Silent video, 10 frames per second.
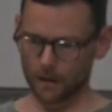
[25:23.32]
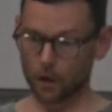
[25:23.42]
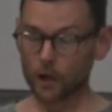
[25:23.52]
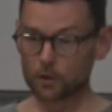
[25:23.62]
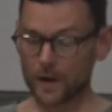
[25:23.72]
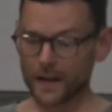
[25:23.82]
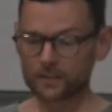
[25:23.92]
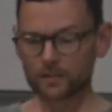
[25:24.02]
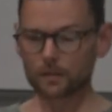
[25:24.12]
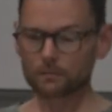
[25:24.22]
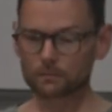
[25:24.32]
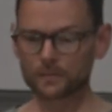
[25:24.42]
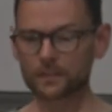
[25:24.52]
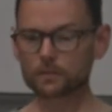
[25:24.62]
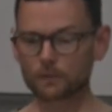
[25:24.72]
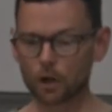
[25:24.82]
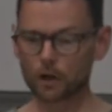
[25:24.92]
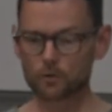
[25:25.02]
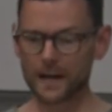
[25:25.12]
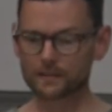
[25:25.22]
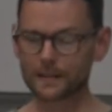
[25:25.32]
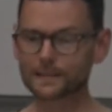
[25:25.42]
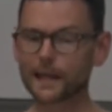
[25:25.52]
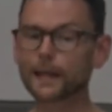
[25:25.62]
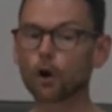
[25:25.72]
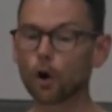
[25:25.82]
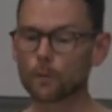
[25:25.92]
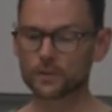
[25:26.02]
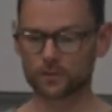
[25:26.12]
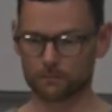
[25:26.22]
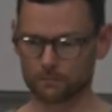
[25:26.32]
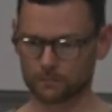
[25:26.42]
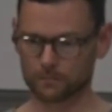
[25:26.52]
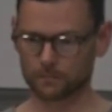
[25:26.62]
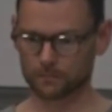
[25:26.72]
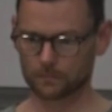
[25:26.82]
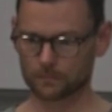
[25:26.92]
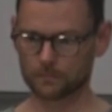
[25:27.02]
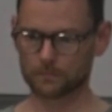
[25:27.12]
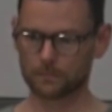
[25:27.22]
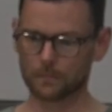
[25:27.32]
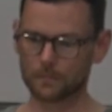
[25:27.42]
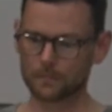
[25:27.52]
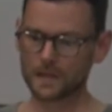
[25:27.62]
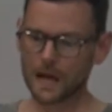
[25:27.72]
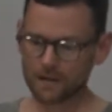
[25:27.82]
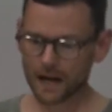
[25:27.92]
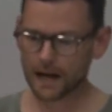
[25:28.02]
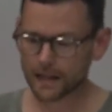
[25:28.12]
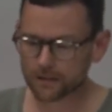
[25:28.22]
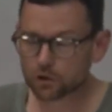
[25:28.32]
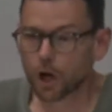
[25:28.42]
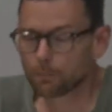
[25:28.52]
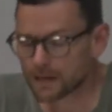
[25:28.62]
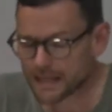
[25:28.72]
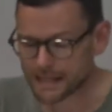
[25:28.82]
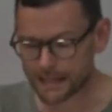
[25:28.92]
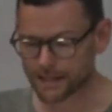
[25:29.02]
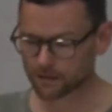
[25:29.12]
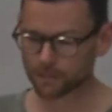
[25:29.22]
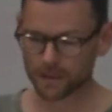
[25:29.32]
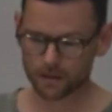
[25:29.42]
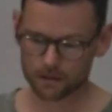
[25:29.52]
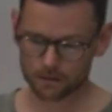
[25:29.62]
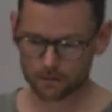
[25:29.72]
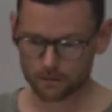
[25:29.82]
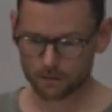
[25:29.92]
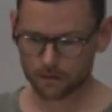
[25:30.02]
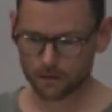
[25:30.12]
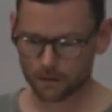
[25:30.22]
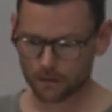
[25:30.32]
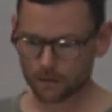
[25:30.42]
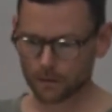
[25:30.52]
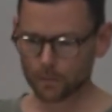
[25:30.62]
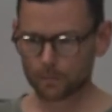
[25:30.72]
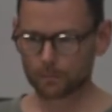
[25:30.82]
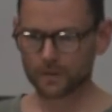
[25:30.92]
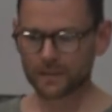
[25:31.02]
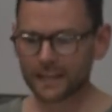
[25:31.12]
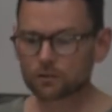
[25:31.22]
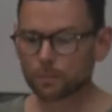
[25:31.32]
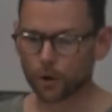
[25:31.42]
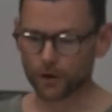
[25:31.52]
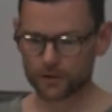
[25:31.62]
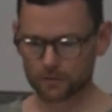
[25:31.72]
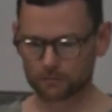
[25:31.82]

The contrast is enormous. The avant-garde has completely disappeared. But that's the point.